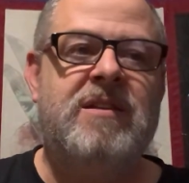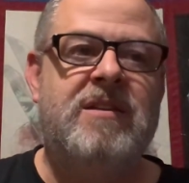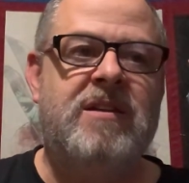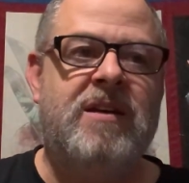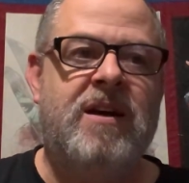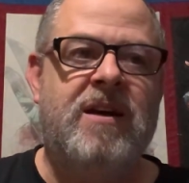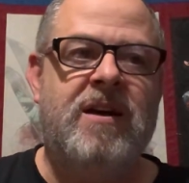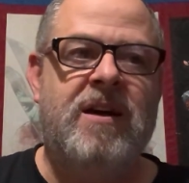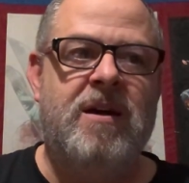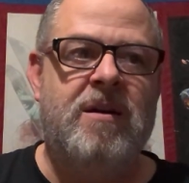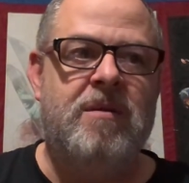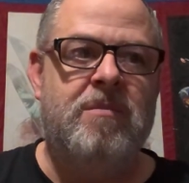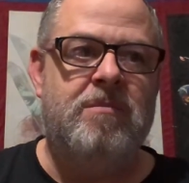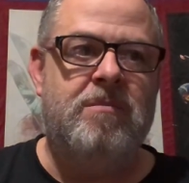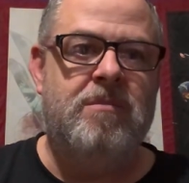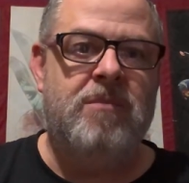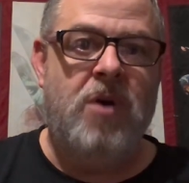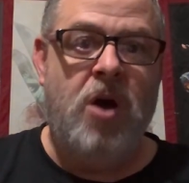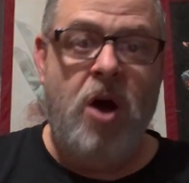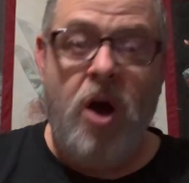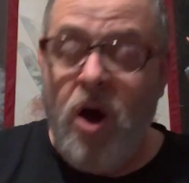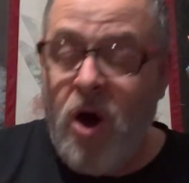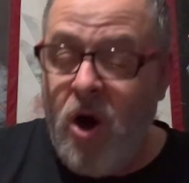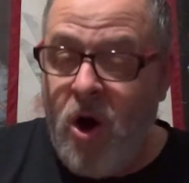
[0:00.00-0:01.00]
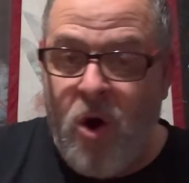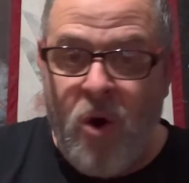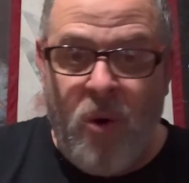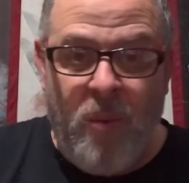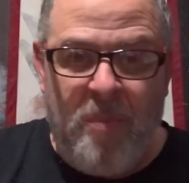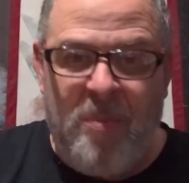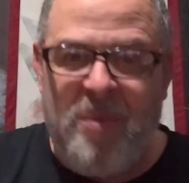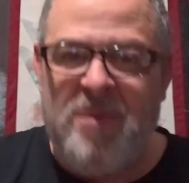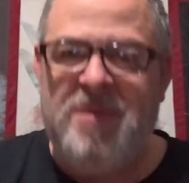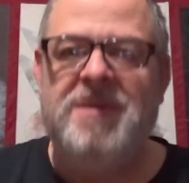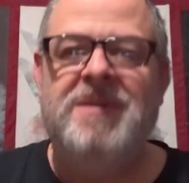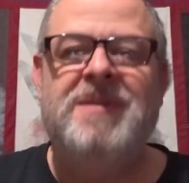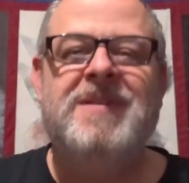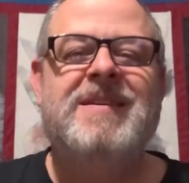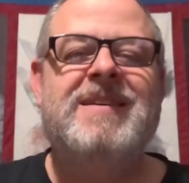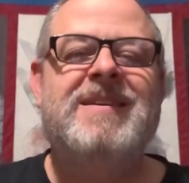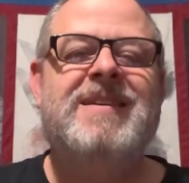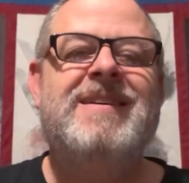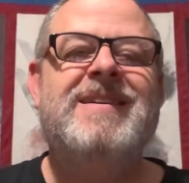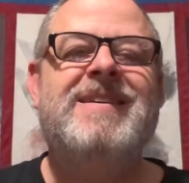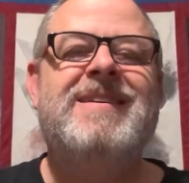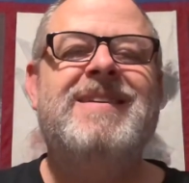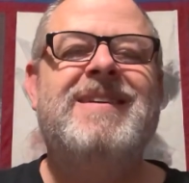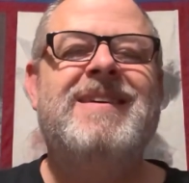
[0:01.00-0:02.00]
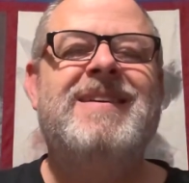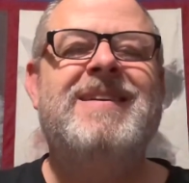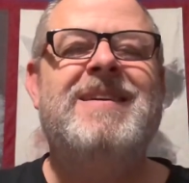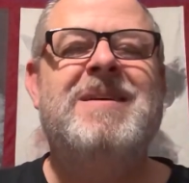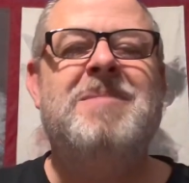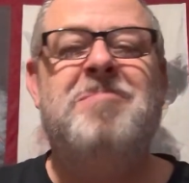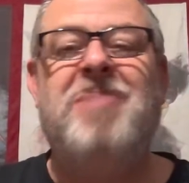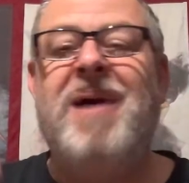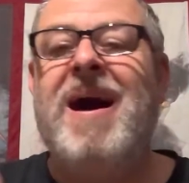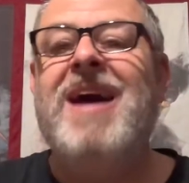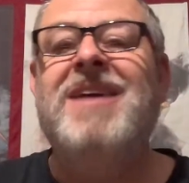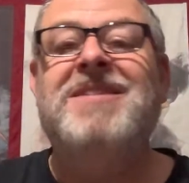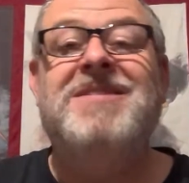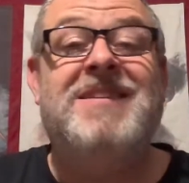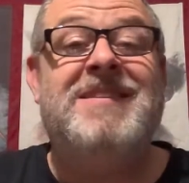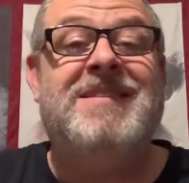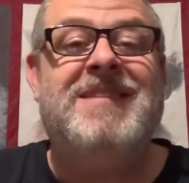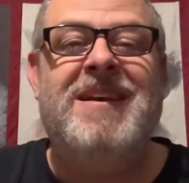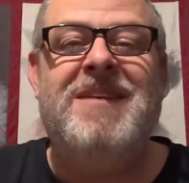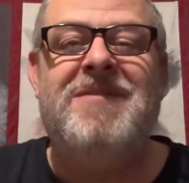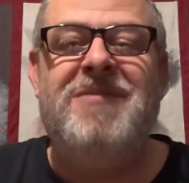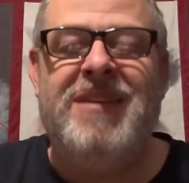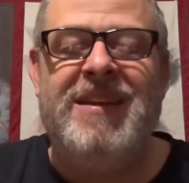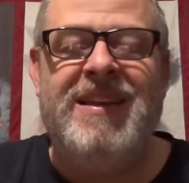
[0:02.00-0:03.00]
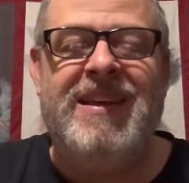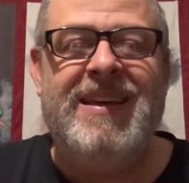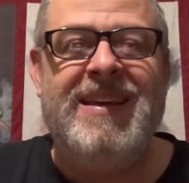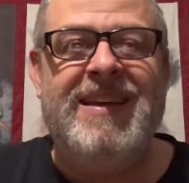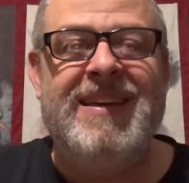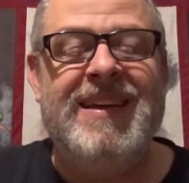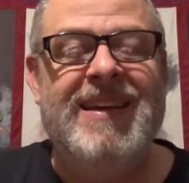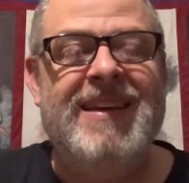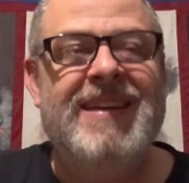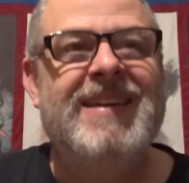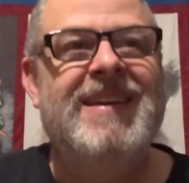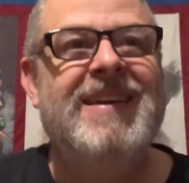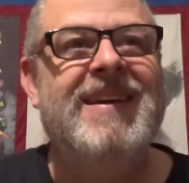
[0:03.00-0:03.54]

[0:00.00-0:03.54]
hope, positivity.